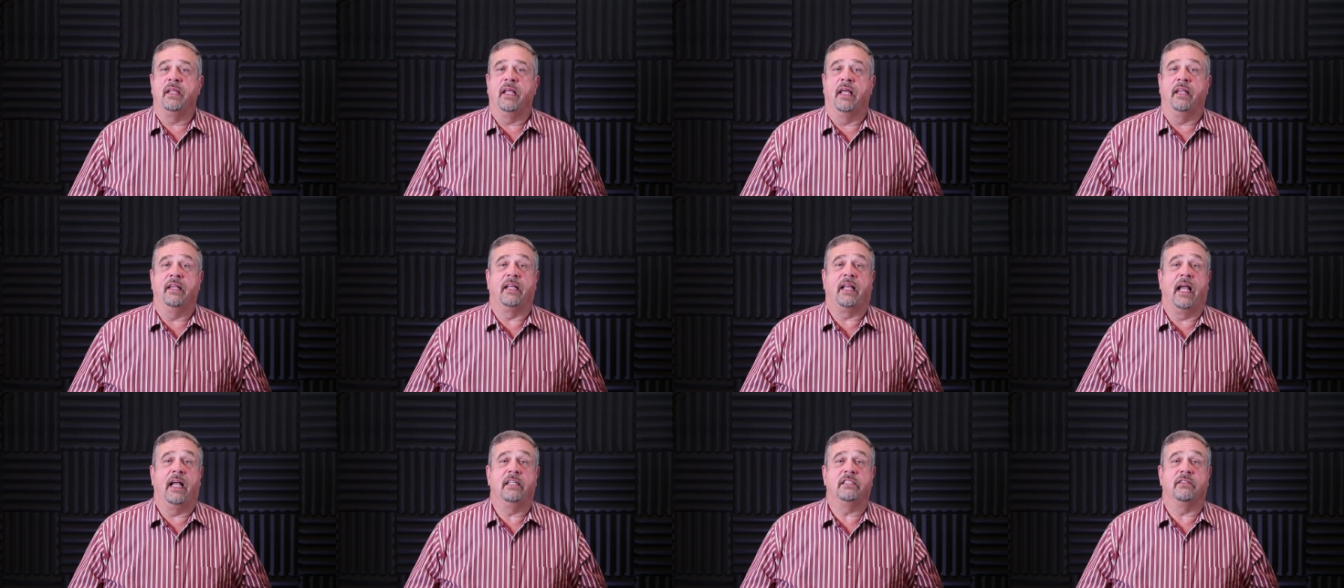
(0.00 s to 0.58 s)
In the
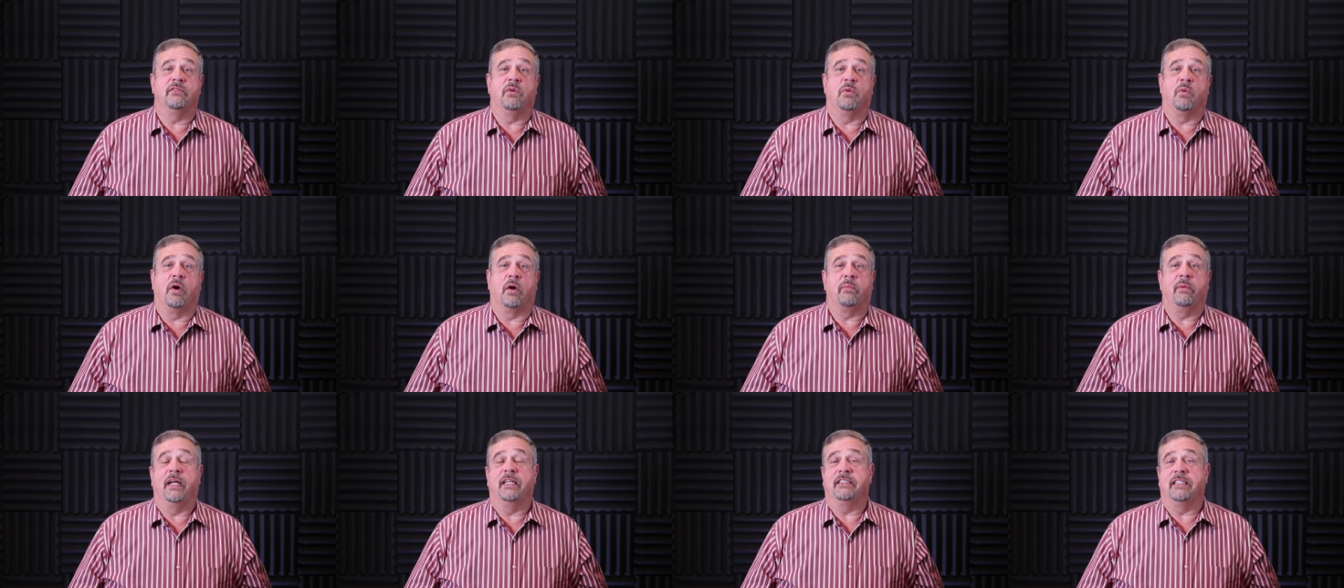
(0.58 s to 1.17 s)
case of a
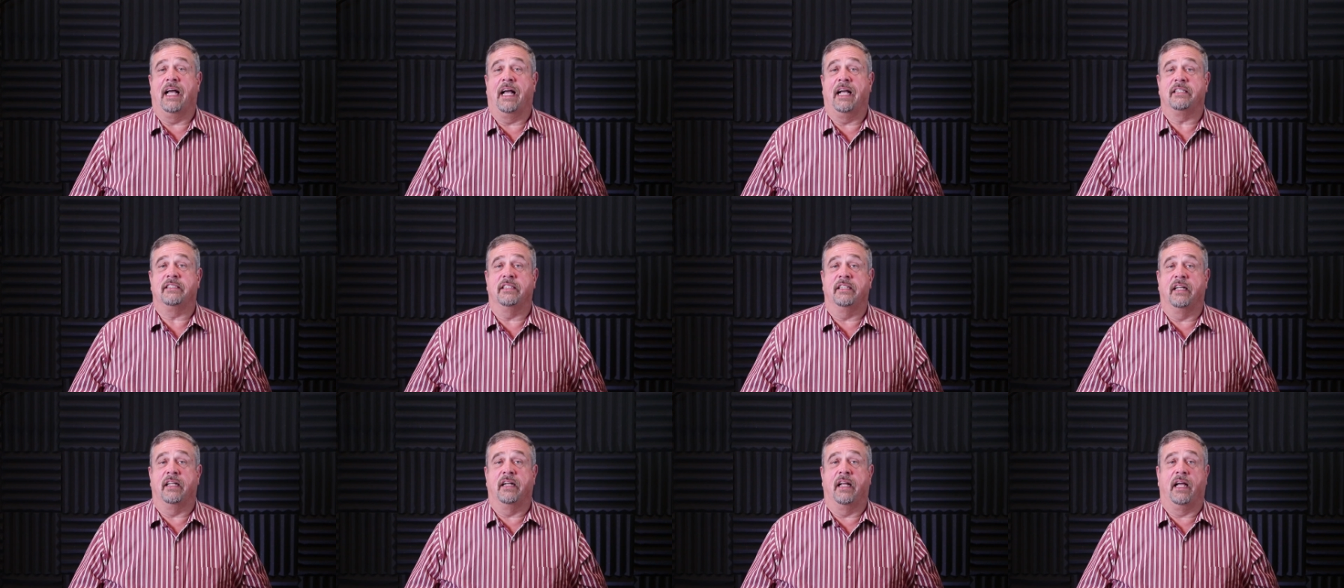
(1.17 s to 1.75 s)
workplace
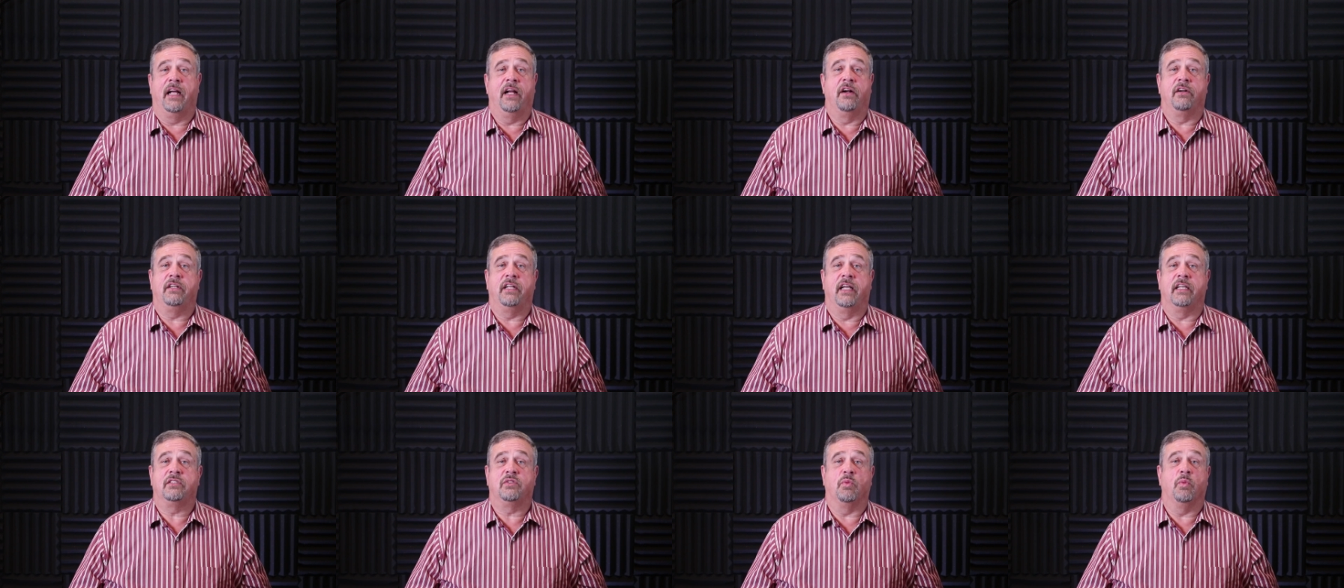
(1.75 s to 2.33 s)
accident, a hair
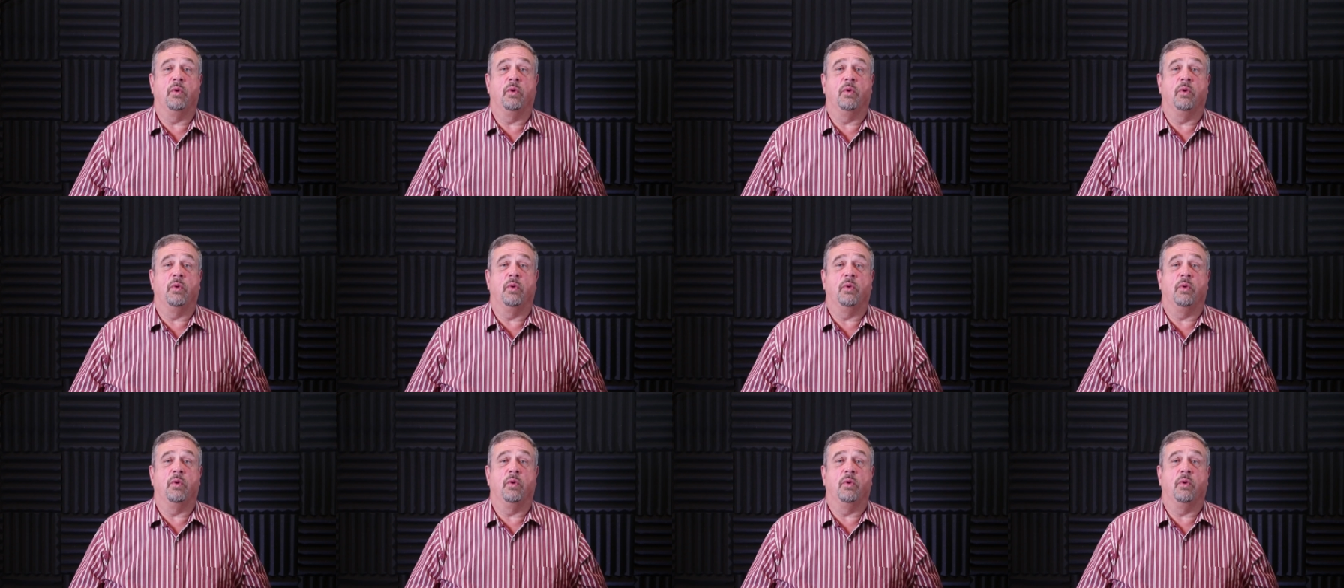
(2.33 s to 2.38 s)
test